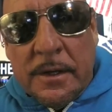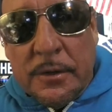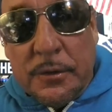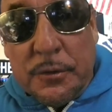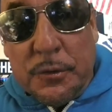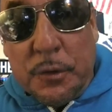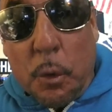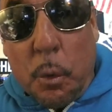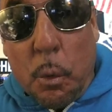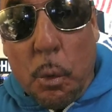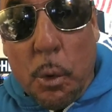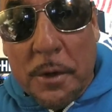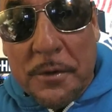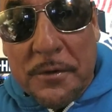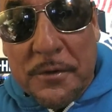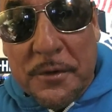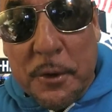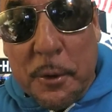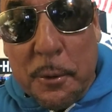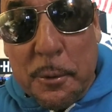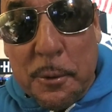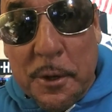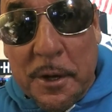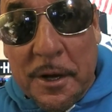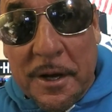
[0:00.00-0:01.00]
So what's
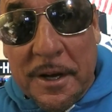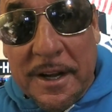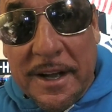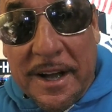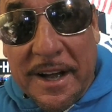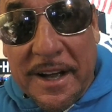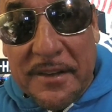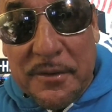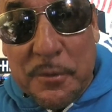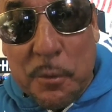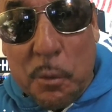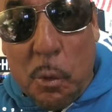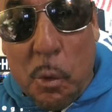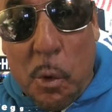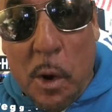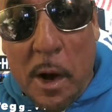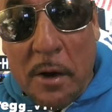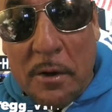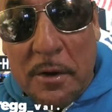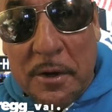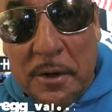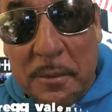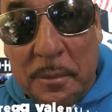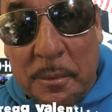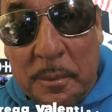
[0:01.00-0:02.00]
going on, guys?
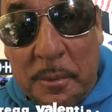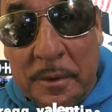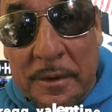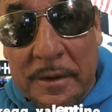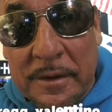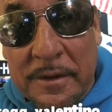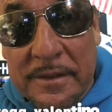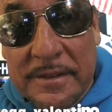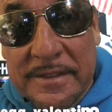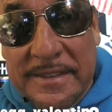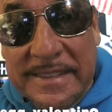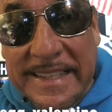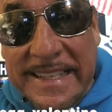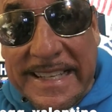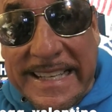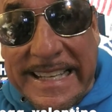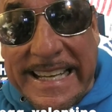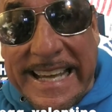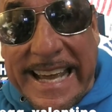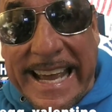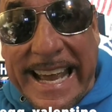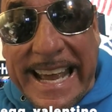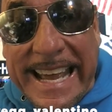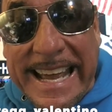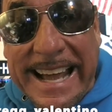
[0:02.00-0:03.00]
Welcome to
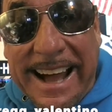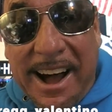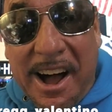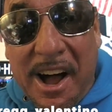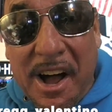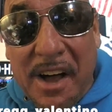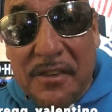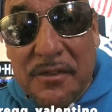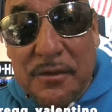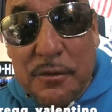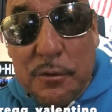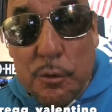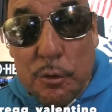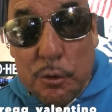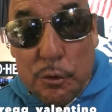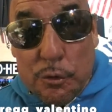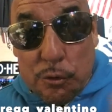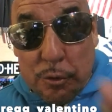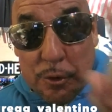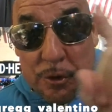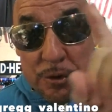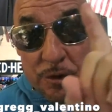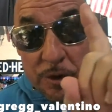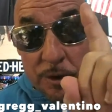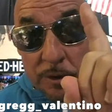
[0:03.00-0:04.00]
Chaos
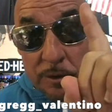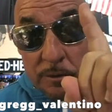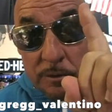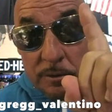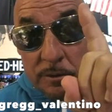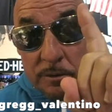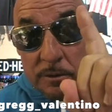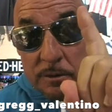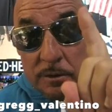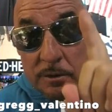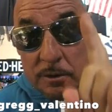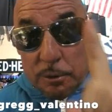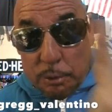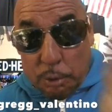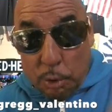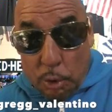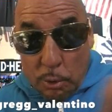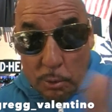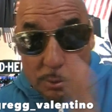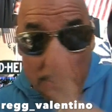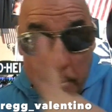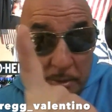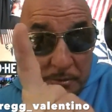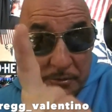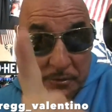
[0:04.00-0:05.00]
Nutrition,
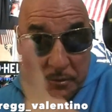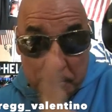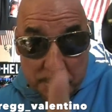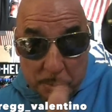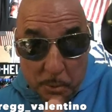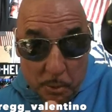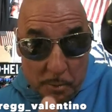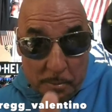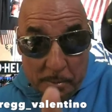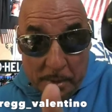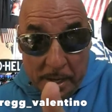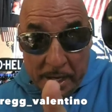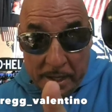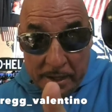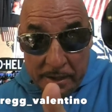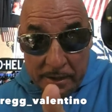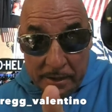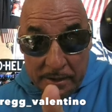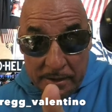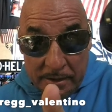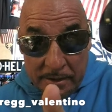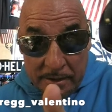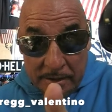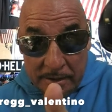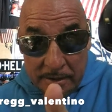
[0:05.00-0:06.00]
along with Muscle Sport Mag,
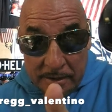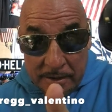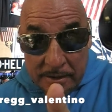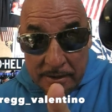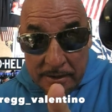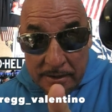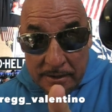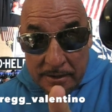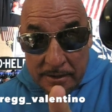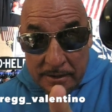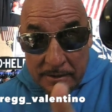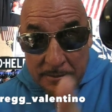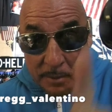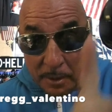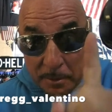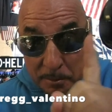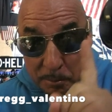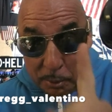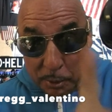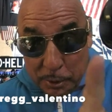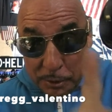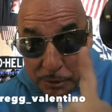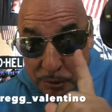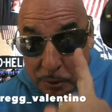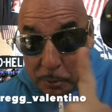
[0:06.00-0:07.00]
my
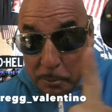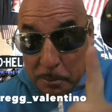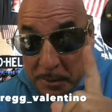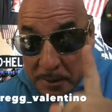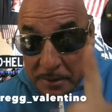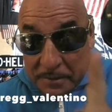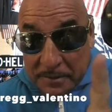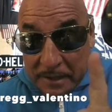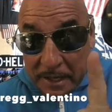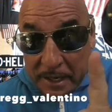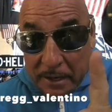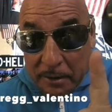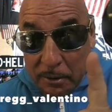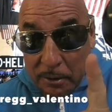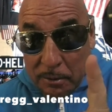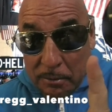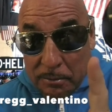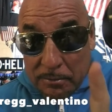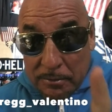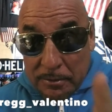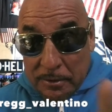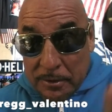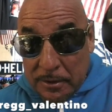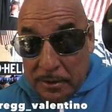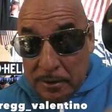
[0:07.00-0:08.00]
boy Joe
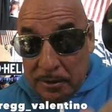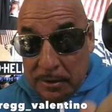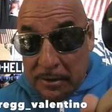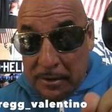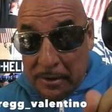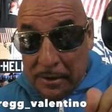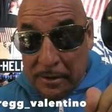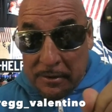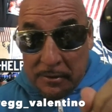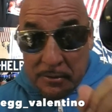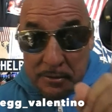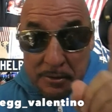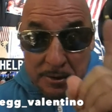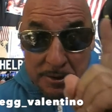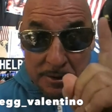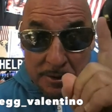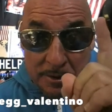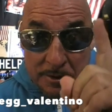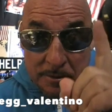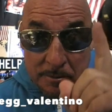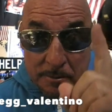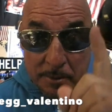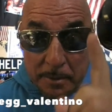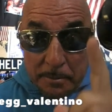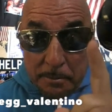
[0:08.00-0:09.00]
Pietaro, and
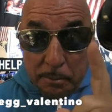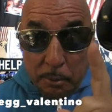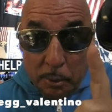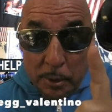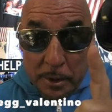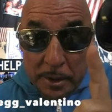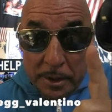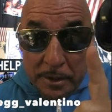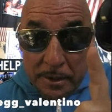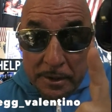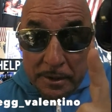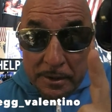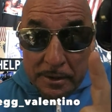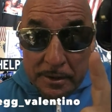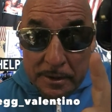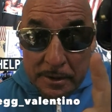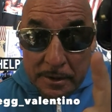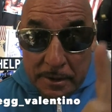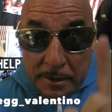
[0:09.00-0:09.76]
my boy the